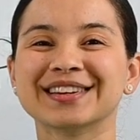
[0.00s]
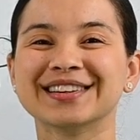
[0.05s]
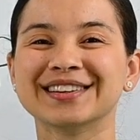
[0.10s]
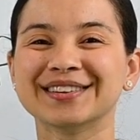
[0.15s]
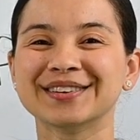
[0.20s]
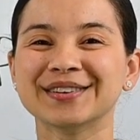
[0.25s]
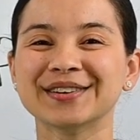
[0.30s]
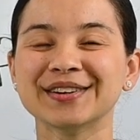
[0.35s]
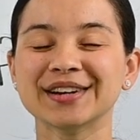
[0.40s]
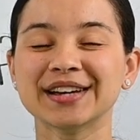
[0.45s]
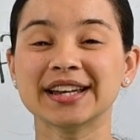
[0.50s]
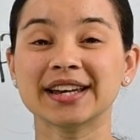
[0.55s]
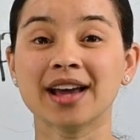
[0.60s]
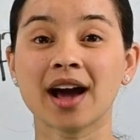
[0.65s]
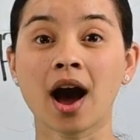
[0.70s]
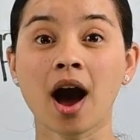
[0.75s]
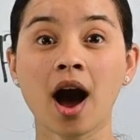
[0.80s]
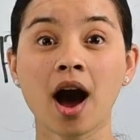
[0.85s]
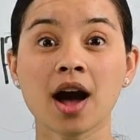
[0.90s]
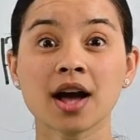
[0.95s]
Good.
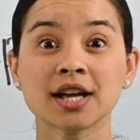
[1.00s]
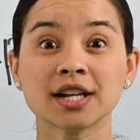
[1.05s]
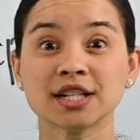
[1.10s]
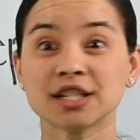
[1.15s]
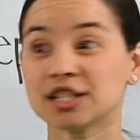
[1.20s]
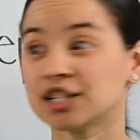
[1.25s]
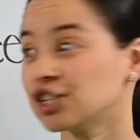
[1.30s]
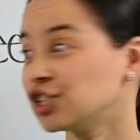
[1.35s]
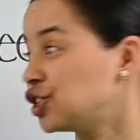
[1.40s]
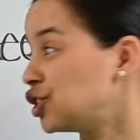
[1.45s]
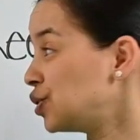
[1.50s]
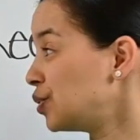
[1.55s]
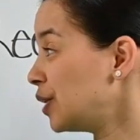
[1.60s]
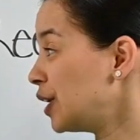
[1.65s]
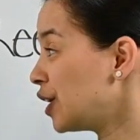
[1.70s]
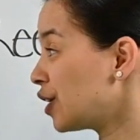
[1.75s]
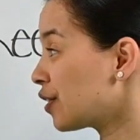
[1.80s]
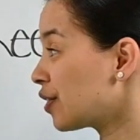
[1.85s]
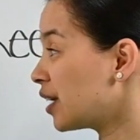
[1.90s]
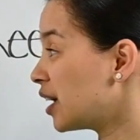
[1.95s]
Did you
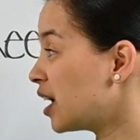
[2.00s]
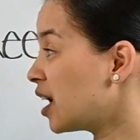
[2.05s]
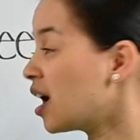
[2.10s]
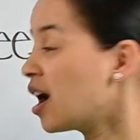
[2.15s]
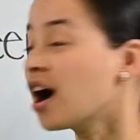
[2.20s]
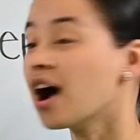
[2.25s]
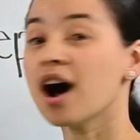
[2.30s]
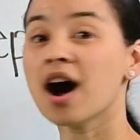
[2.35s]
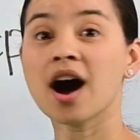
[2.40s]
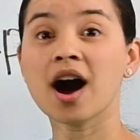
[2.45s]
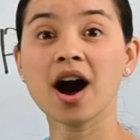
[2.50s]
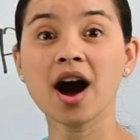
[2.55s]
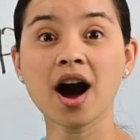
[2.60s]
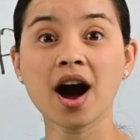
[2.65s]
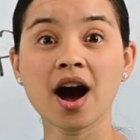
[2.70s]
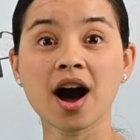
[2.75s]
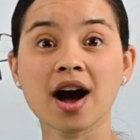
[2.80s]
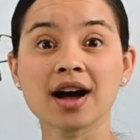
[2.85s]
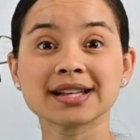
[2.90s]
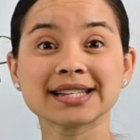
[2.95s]
hear the
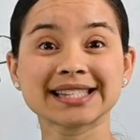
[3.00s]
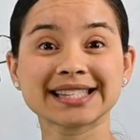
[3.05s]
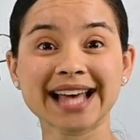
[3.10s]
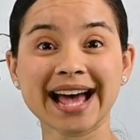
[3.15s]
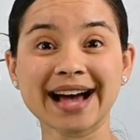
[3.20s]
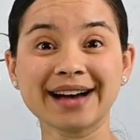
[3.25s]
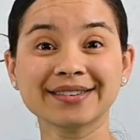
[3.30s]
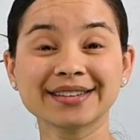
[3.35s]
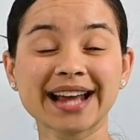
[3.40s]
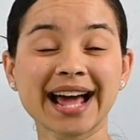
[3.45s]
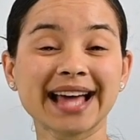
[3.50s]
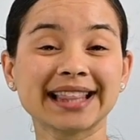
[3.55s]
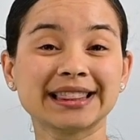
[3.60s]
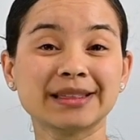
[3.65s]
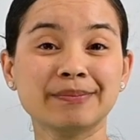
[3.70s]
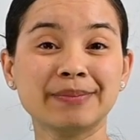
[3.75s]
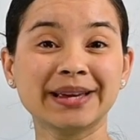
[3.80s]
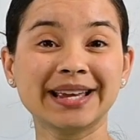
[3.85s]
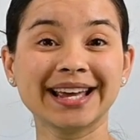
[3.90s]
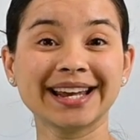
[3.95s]
sound at
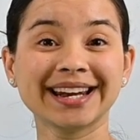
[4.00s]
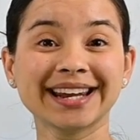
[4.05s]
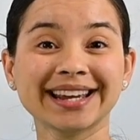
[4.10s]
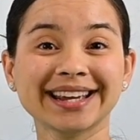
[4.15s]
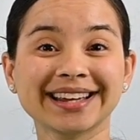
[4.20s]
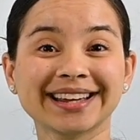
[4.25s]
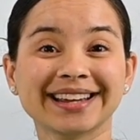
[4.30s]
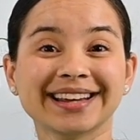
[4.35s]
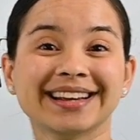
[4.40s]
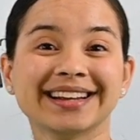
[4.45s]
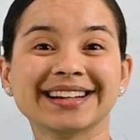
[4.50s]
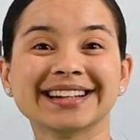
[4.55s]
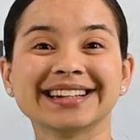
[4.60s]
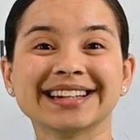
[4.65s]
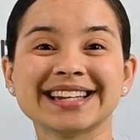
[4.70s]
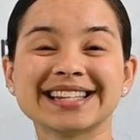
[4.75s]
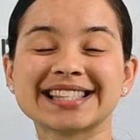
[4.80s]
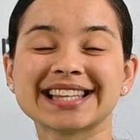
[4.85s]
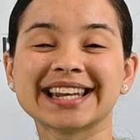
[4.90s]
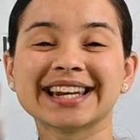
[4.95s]
the beginning?
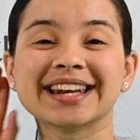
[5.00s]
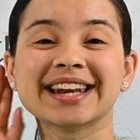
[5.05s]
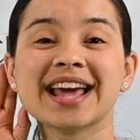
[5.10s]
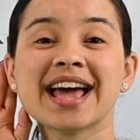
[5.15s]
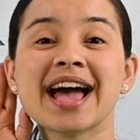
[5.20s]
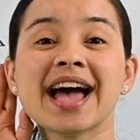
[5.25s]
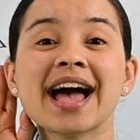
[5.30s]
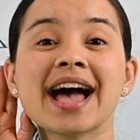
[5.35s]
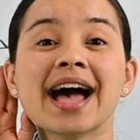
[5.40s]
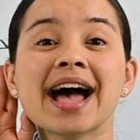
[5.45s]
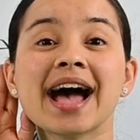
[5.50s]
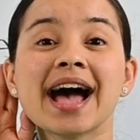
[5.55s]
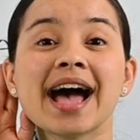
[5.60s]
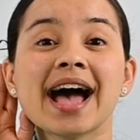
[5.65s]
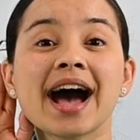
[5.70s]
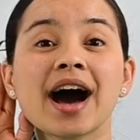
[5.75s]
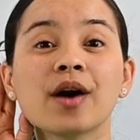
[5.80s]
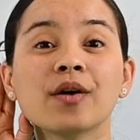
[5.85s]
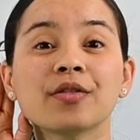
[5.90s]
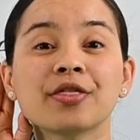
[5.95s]
Listen,
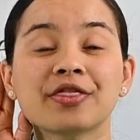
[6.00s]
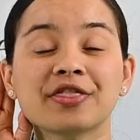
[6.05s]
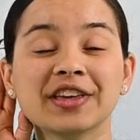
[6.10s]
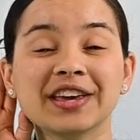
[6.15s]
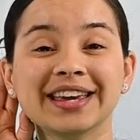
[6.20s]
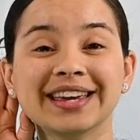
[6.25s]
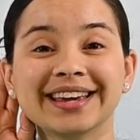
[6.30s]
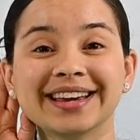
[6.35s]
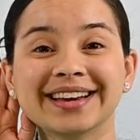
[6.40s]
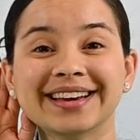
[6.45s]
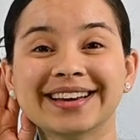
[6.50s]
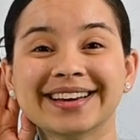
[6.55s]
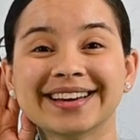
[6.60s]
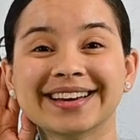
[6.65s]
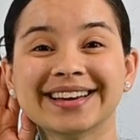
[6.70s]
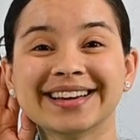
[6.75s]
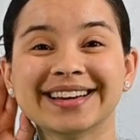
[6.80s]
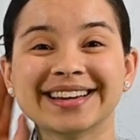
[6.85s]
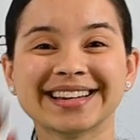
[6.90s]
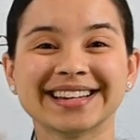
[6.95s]
healthy.
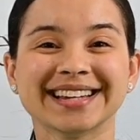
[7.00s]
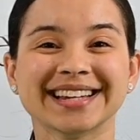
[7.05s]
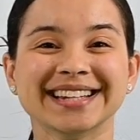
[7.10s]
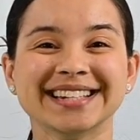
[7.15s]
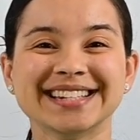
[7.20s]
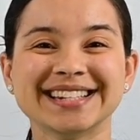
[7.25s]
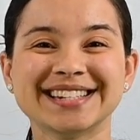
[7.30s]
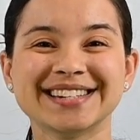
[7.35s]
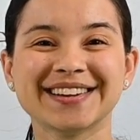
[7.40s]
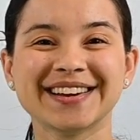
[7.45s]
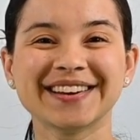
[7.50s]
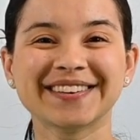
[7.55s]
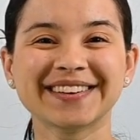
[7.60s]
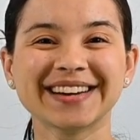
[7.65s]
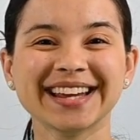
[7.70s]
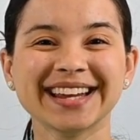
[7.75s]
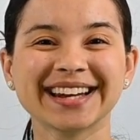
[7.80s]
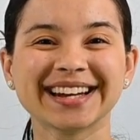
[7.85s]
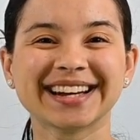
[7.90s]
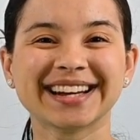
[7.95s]
Did you hear
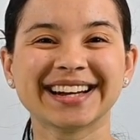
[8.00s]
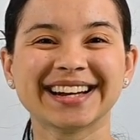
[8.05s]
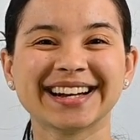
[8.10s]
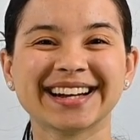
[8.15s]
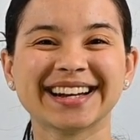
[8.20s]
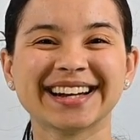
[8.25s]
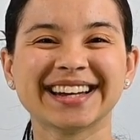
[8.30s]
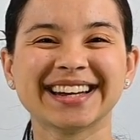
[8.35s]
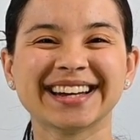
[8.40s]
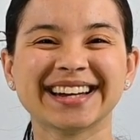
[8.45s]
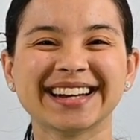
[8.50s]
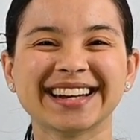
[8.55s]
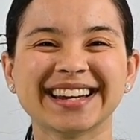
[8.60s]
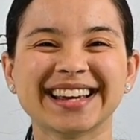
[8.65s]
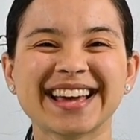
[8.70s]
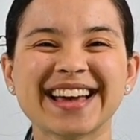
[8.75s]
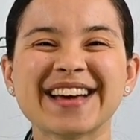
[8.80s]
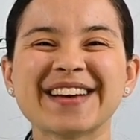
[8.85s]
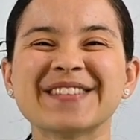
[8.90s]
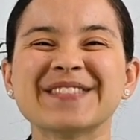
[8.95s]
it?
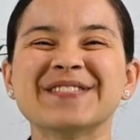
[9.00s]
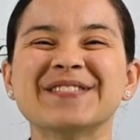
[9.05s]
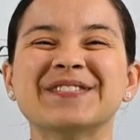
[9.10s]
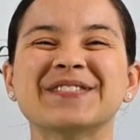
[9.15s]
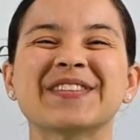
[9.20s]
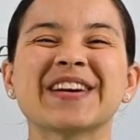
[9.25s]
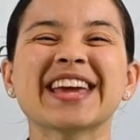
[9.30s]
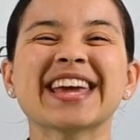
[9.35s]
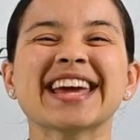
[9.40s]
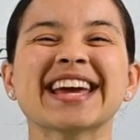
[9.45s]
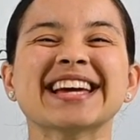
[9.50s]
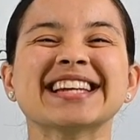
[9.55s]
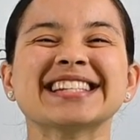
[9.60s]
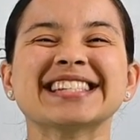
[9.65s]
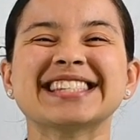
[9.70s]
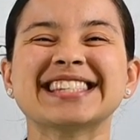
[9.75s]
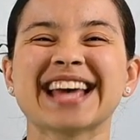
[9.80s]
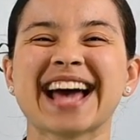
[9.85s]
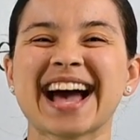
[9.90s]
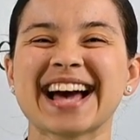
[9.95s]

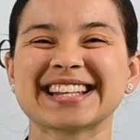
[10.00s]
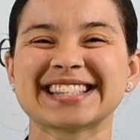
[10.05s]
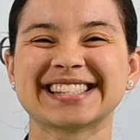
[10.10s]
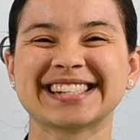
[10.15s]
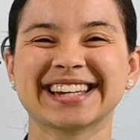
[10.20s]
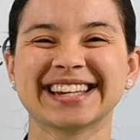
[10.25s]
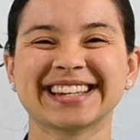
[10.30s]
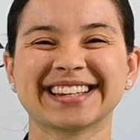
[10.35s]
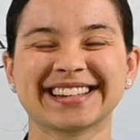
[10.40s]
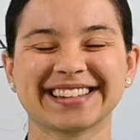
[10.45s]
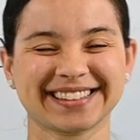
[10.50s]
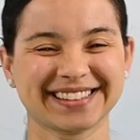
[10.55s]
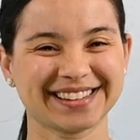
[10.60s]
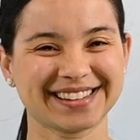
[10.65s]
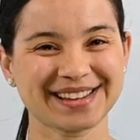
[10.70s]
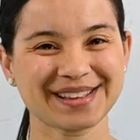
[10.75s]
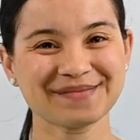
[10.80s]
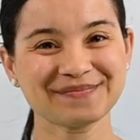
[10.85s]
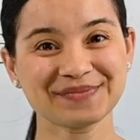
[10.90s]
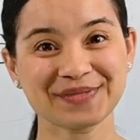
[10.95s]
Fantastic.
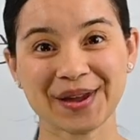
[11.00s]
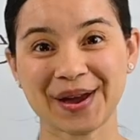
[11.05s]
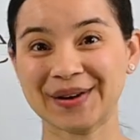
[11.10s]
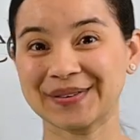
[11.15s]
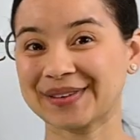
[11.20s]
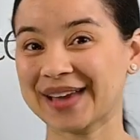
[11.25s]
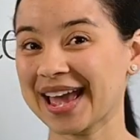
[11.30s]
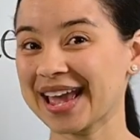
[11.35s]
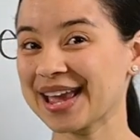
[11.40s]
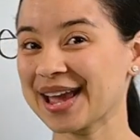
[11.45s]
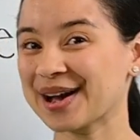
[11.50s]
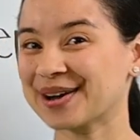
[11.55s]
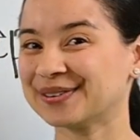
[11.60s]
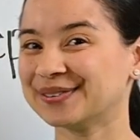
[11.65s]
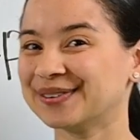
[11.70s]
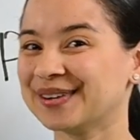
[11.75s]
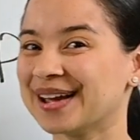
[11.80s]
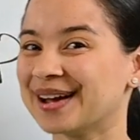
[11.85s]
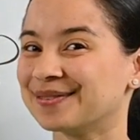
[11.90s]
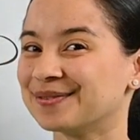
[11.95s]
Okay,
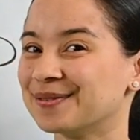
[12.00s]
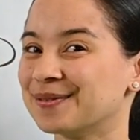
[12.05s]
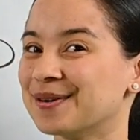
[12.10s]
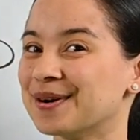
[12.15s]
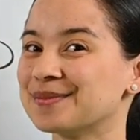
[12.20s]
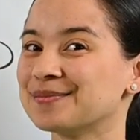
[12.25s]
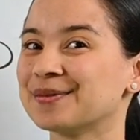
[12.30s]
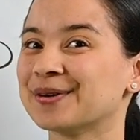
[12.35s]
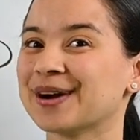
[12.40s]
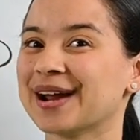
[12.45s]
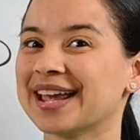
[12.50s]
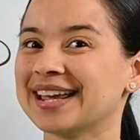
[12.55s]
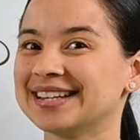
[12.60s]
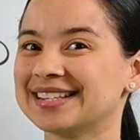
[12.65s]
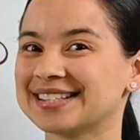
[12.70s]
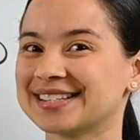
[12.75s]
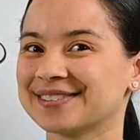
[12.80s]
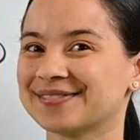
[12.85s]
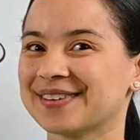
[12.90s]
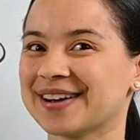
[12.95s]
well, we have one more
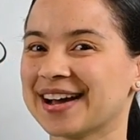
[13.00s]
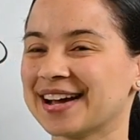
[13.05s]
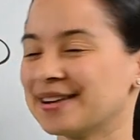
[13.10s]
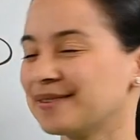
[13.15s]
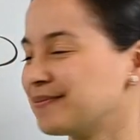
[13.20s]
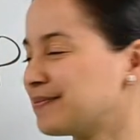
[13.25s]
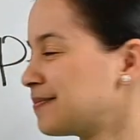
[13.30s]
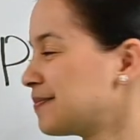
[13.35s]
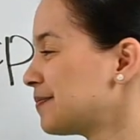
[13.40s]
H to find.